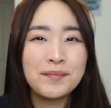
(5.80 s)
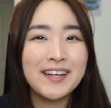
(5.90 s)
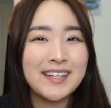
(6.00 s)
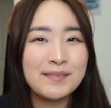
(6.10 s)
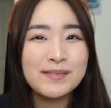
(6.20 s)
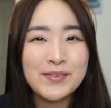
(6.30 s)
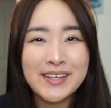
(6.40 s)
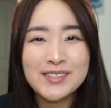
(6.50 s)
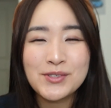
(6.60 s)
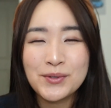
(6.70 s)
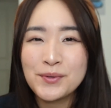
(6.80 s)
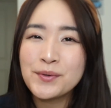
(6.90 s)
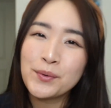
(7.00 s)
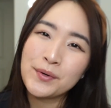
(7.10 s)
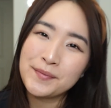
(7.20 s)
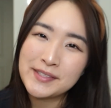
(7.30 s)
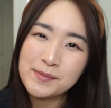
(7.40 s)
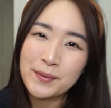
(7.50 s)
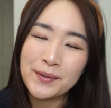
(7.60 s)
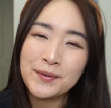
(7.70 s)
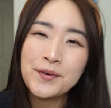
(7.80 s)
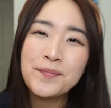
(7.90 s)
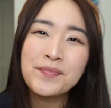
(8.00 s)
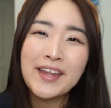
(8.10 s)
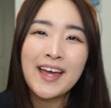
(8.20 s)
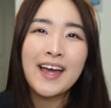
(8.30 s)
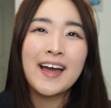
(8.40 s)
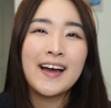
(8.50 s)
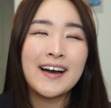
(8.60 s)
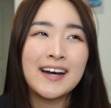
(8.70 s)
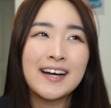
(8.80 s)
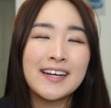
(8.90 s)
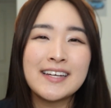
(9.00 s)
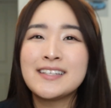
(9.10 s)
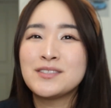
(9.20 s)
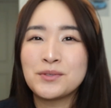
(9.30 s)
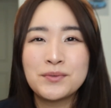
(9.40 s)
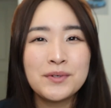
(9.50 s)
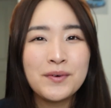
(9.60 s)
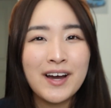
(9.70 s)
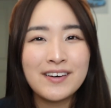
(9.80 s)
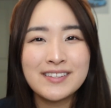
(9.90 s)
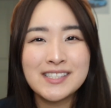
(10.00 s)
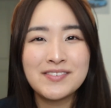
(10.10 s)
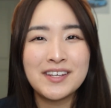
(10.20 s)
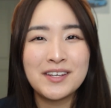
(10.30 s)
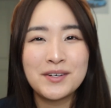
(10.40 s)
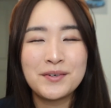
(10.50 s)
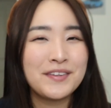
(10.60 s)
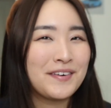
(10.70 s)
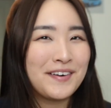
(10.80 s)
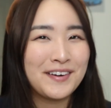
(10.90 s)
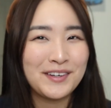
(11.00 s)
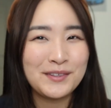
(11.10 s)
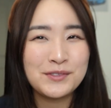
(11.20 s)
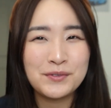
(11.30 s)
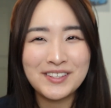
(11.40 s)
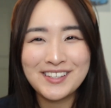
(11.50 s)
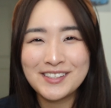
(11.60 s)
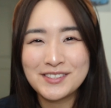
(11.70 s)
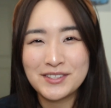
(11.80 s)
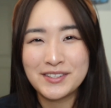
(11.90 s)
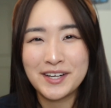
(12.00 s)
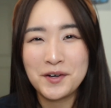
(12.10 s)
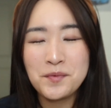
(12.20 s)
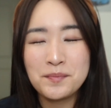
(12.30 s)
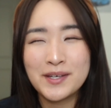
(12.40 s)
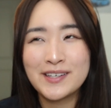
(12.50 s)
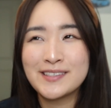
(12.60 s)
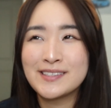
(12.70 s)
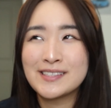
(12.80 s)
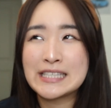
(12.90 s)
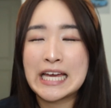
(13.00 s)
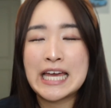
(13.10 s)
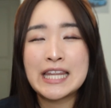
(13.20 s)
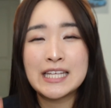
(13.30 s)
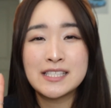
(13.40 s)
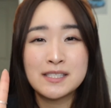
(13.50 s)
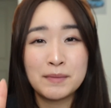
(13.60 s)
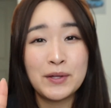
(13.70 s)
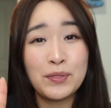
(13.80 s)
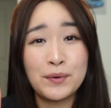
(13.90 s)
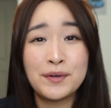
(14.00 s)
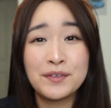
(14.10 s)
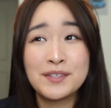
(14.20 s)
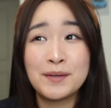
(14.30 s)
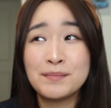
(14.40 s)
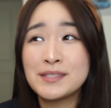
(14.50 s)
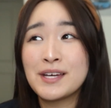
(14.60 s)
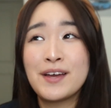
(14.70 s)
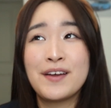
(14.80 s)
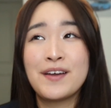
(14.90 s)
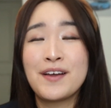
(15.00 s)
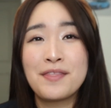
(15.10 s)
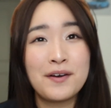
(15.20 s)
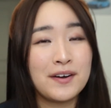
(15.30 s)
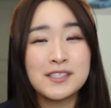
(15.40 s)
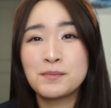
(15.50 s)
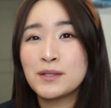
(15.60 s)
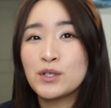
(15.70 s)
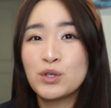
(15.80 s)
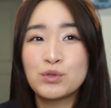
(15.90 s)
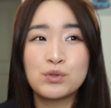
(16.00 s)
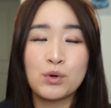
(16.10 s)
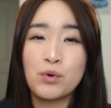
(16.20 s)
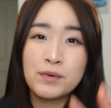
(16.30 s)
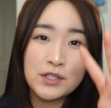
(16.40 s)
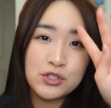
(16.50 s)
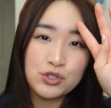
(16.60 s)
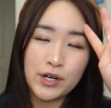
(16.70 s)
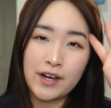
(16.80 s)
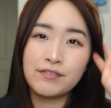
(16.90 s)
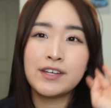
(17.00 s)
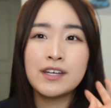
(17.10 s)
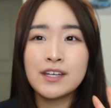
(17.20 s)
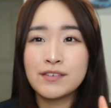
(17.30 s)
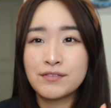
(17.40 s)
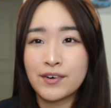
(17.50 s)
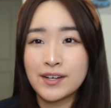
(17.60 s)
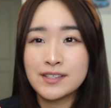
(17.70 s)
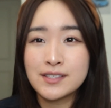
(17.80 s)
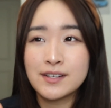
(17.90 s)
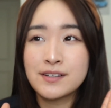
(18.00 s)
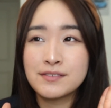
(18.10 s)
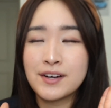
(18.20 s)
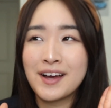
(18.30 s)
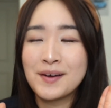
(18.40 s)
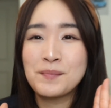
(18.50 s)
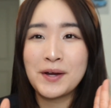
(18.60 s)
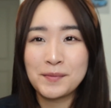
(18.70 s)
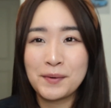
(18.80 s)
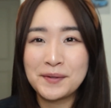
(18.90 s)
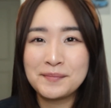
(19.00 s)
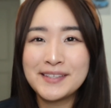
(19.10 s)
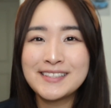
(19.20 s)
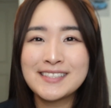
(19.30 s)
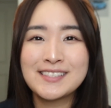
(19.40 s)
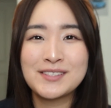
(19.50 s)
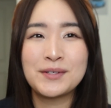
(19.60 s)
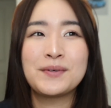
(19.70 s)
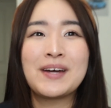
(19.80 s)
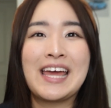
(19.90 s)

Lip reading: My name's Rachel or Miss Pearl. I don't know how this video or the audio is really going to turn out because this is my third attempt. There has been so much traffic in front of my apartment, so